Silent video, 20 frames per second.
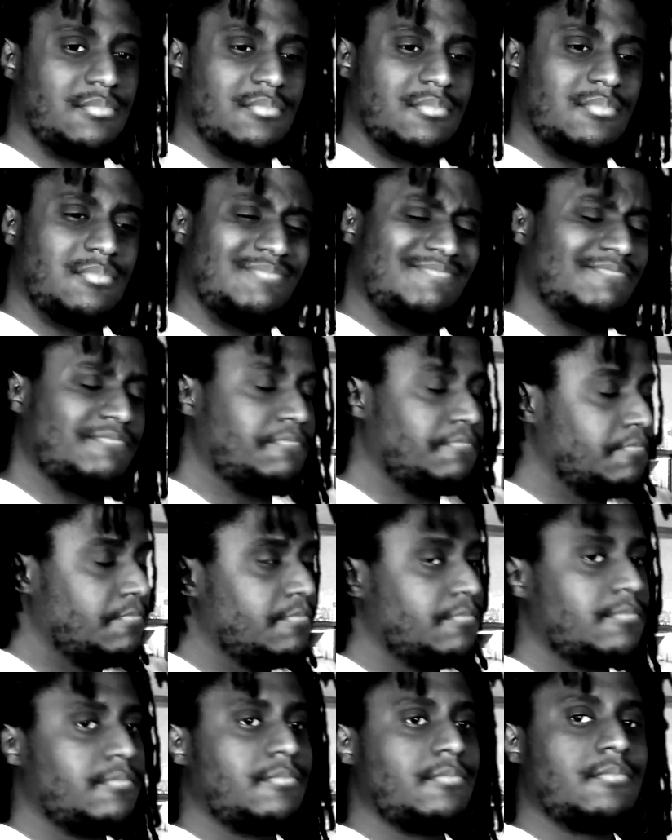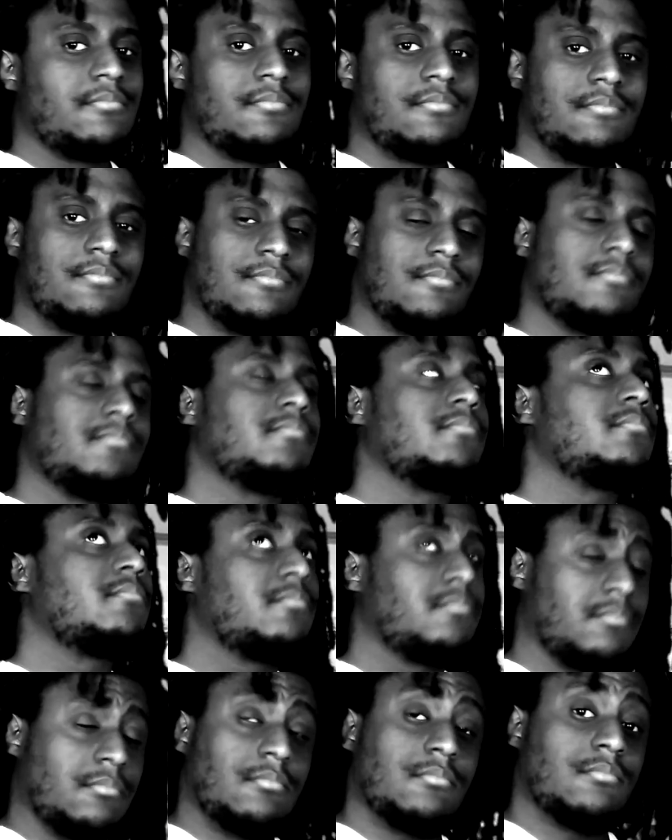But overall, it is a
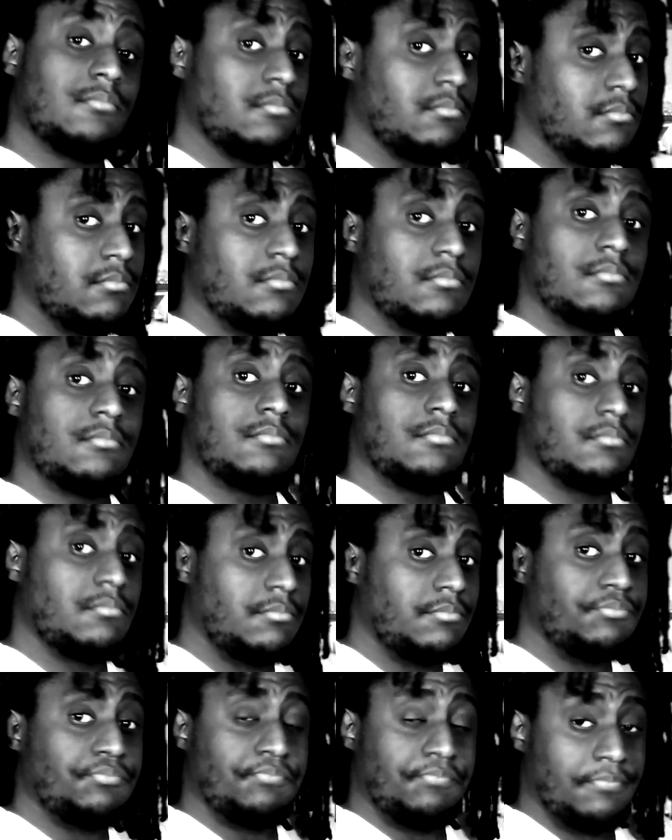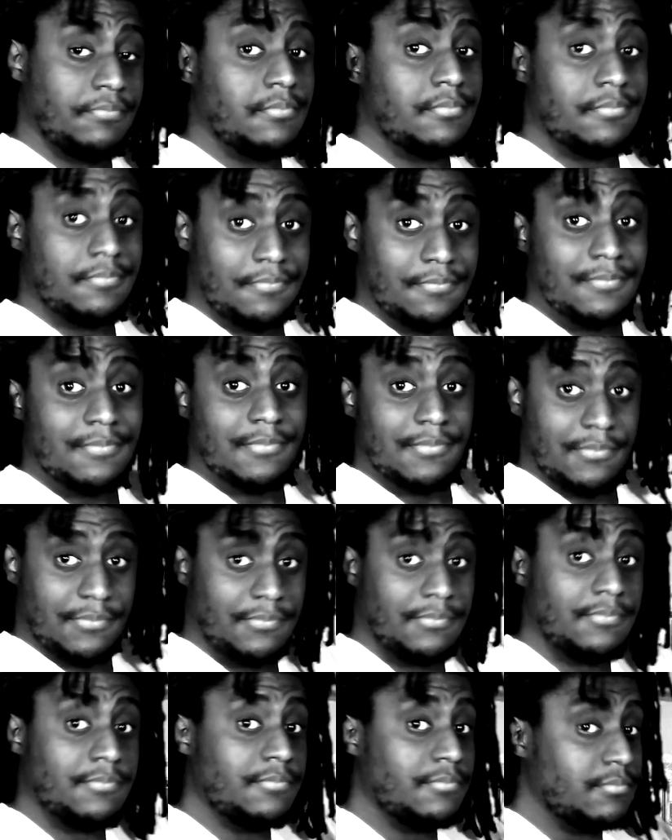good concept that I would like to see
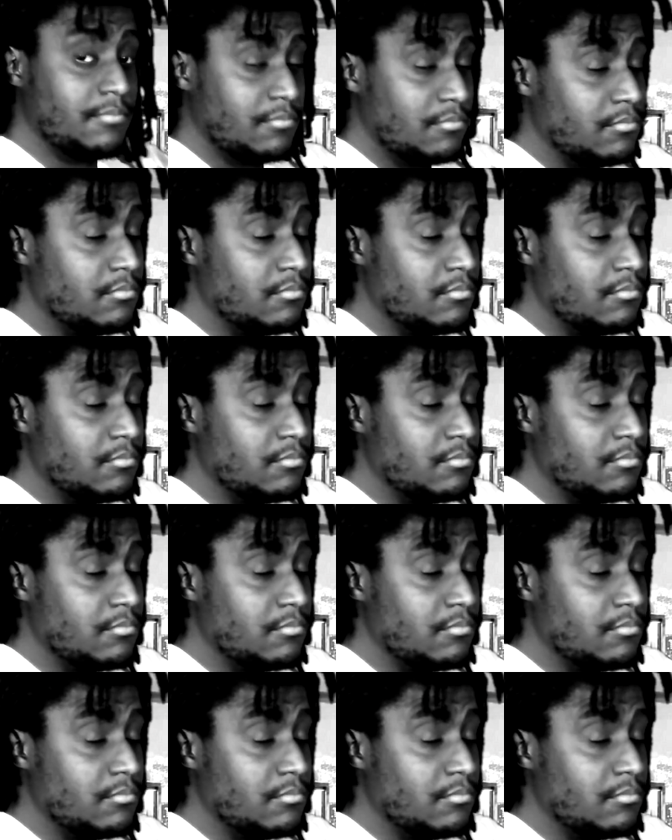come